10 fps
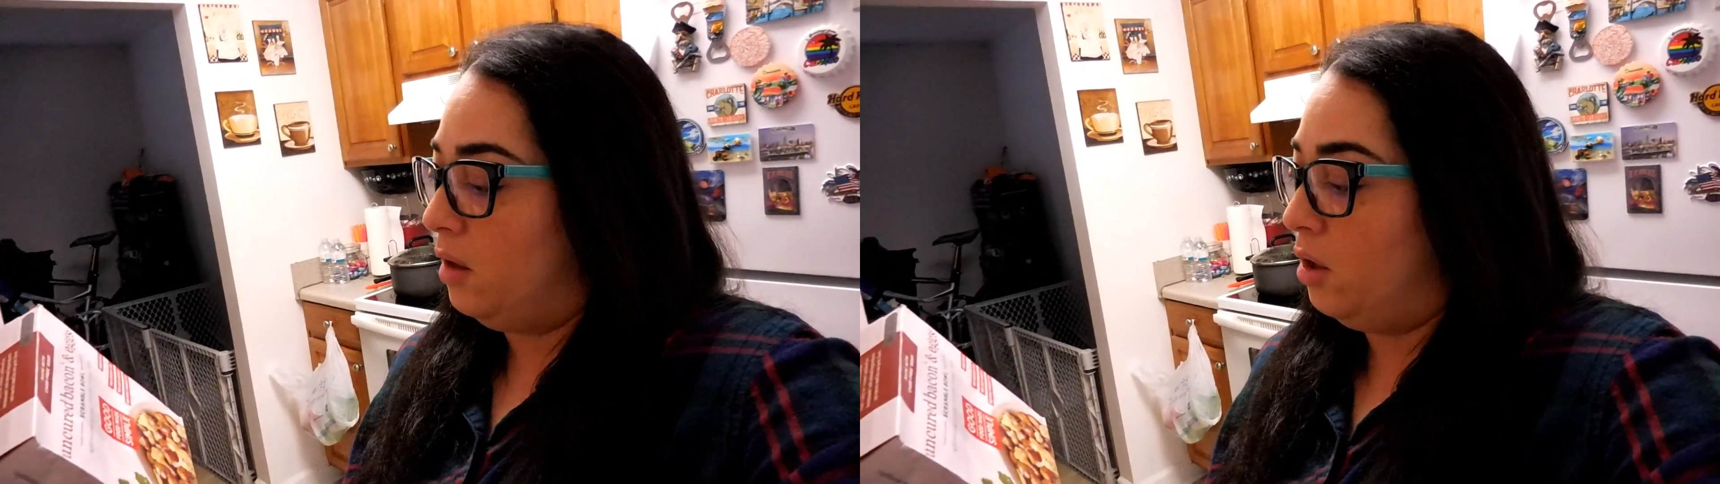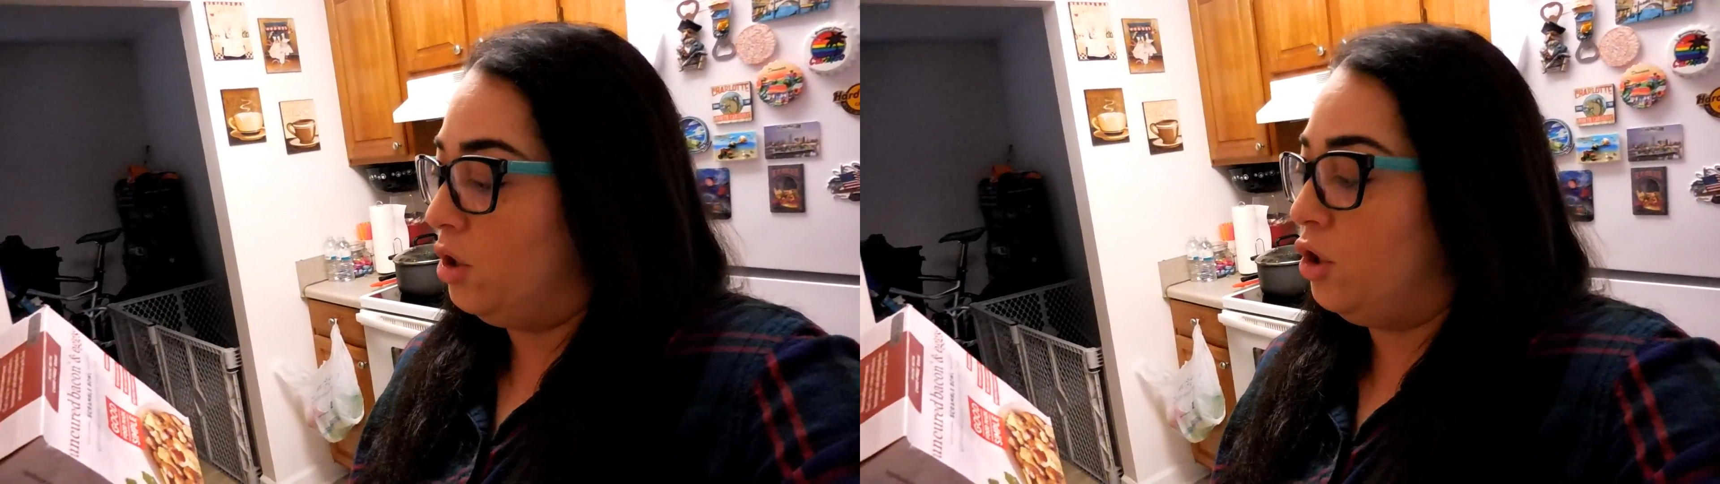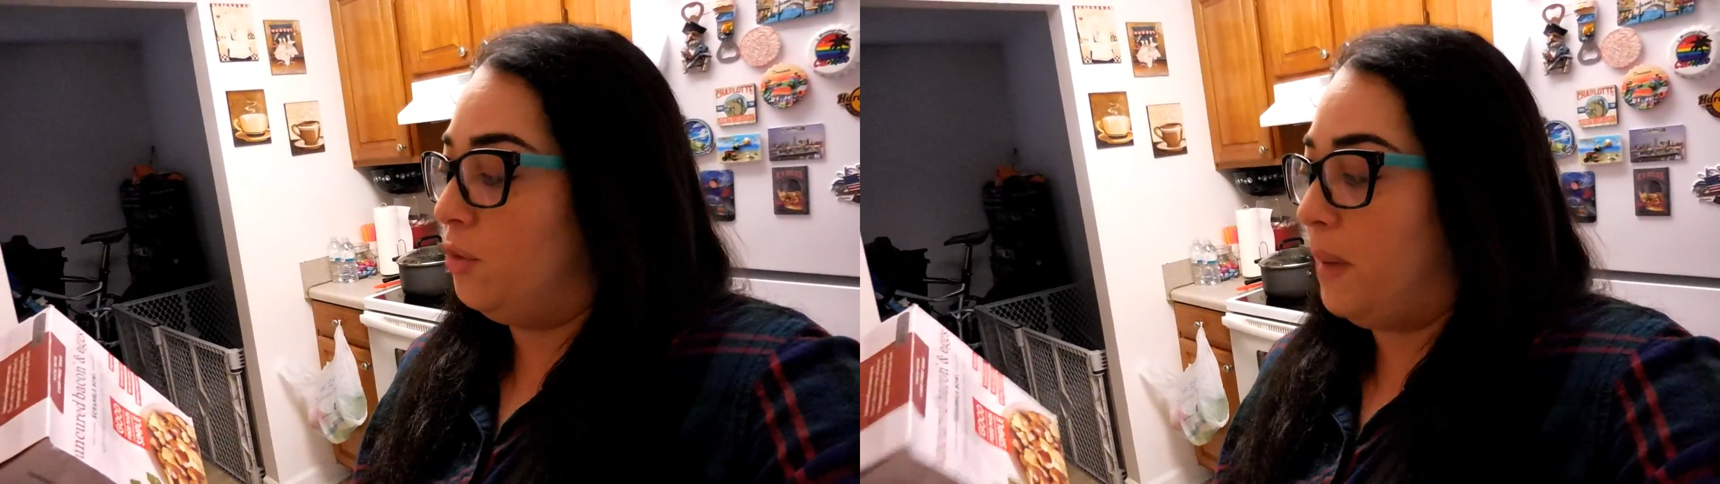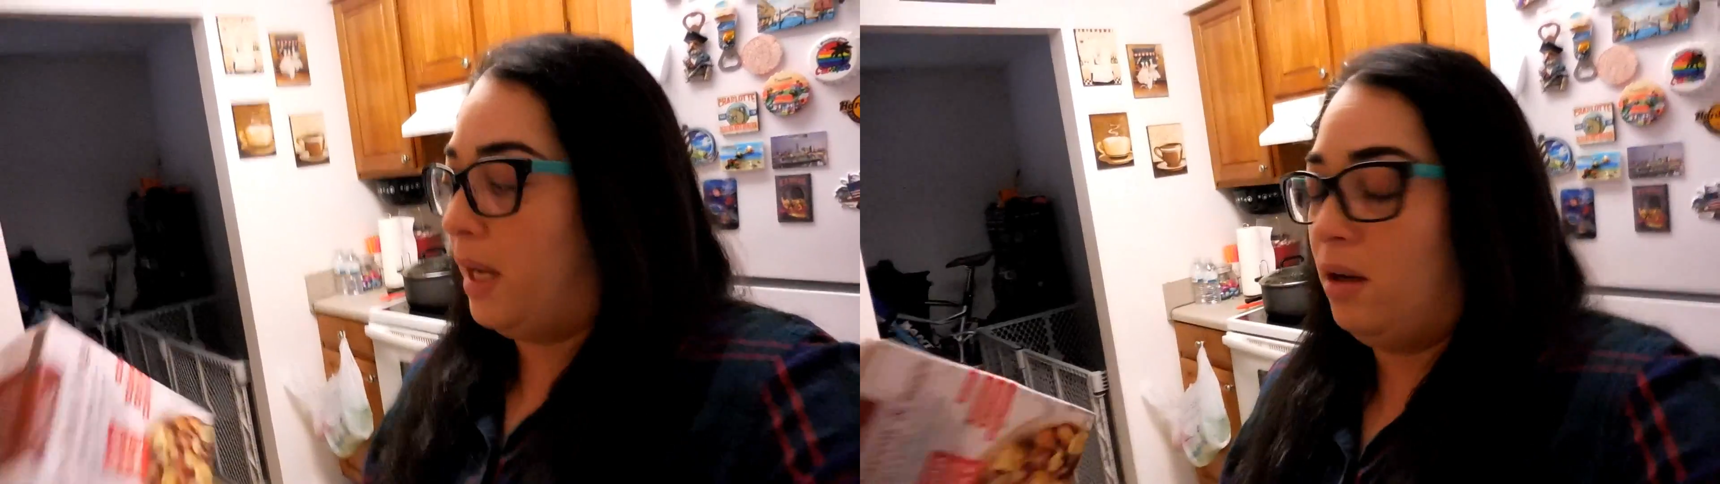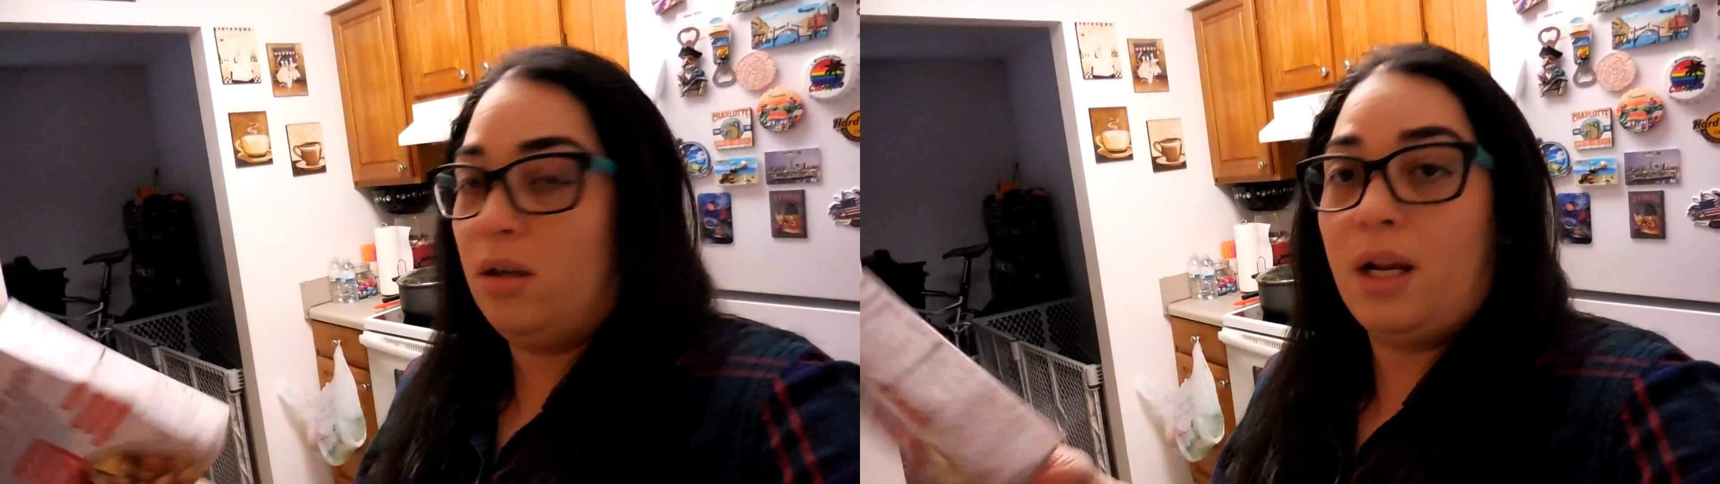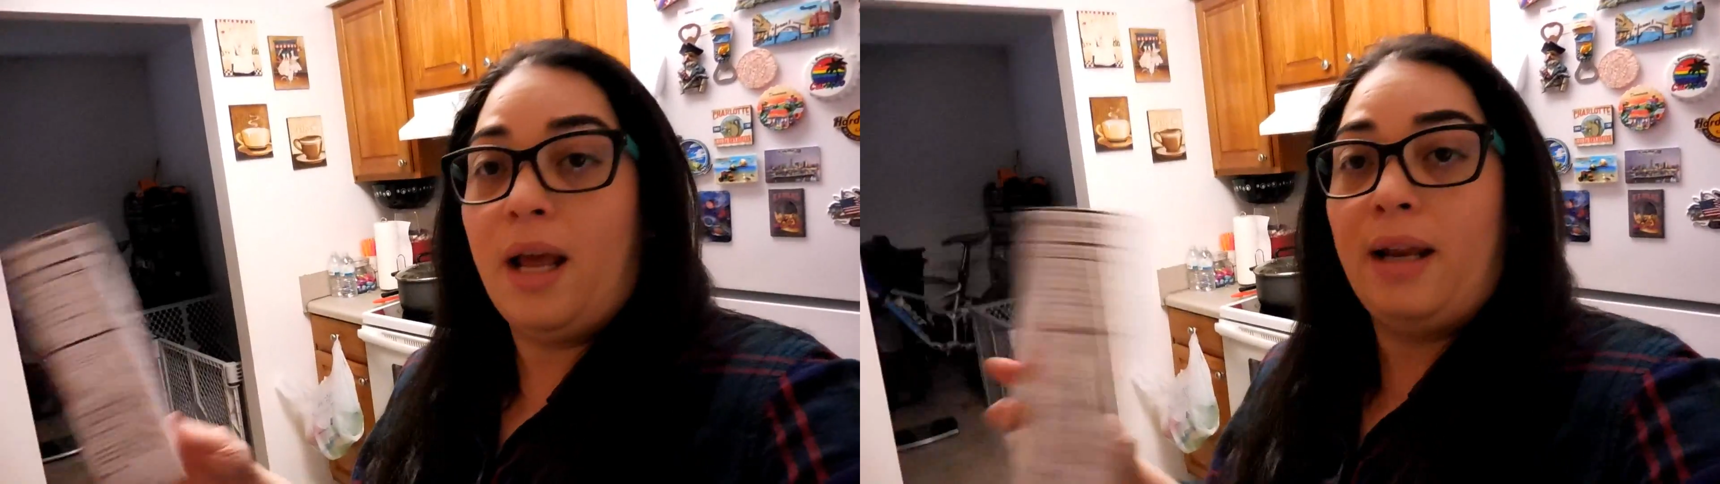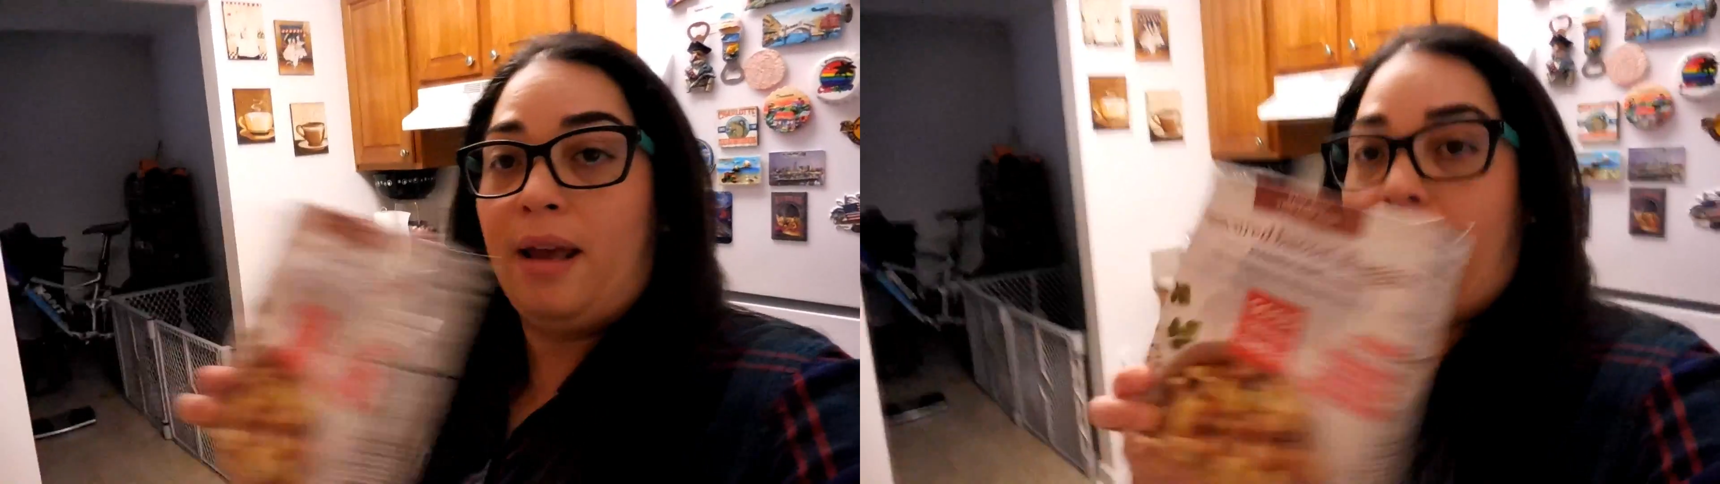uncured bacon and